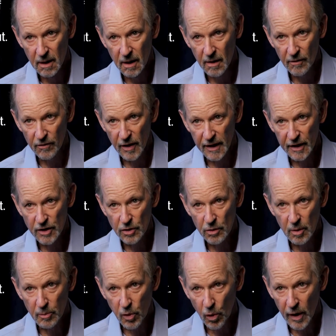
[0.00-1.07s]
Flooded to a
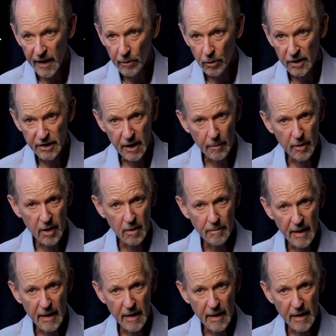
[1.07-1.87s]
point where some of them may